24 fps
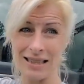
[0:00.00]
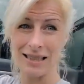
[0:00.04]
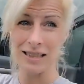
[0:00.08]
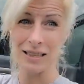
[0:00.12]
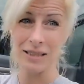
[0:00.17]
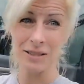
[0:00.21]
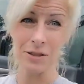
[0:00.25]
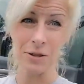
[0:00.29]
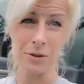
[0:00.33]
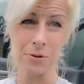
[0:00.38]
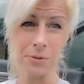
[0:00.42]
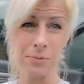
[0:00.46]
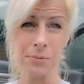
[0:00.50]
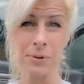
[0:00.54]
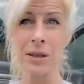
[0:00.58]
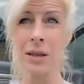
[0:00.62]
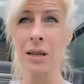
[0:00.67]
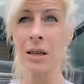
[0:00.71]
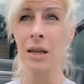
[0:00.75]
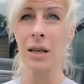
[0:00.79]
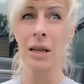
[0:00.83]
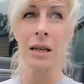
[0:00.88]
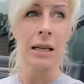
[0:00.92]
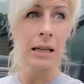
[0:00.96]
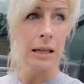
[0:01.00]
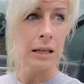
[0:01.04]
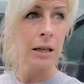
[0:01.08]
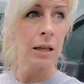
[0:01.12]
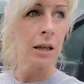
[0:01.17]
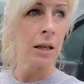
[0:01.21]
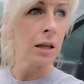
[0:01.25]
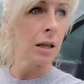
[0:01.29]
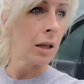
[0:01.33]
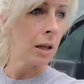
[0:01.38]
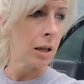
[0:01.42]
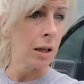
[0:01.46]
So
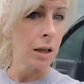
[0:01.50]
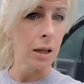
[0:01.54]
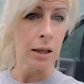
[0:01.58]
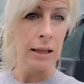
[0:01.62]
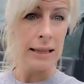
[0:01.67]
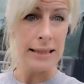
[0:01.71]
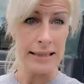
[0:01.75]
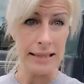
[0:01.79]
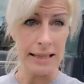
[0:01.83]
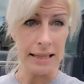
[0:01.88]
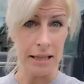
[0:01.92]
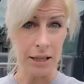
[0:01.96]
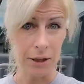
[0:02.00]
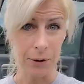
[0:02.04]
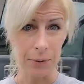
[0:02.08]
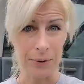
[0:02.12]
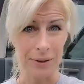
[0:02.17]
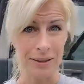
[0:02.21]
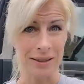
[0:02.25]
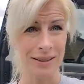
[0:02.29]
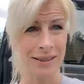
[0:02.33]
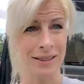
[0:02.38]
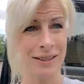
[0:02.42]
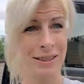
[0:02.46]
let's get going.